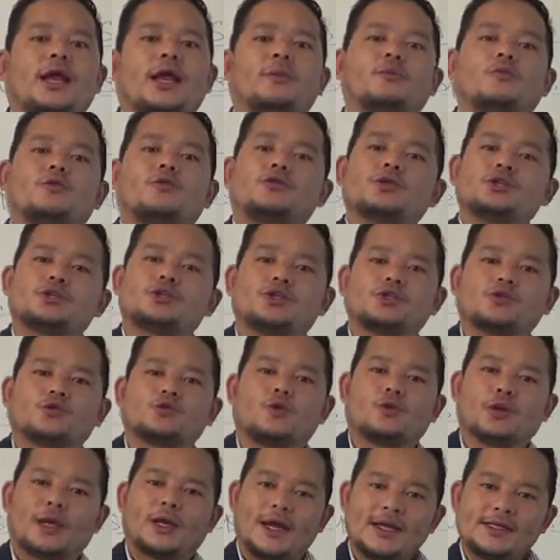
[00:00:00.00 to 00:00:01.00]
That process
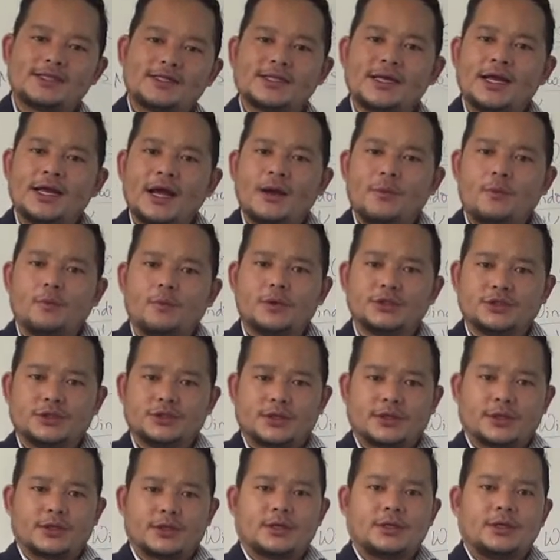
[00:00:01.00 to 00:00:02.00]
is known as
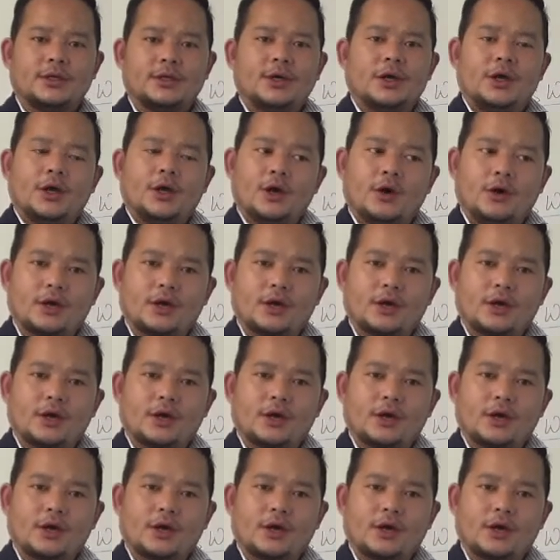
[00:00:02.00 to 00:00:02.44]
booting.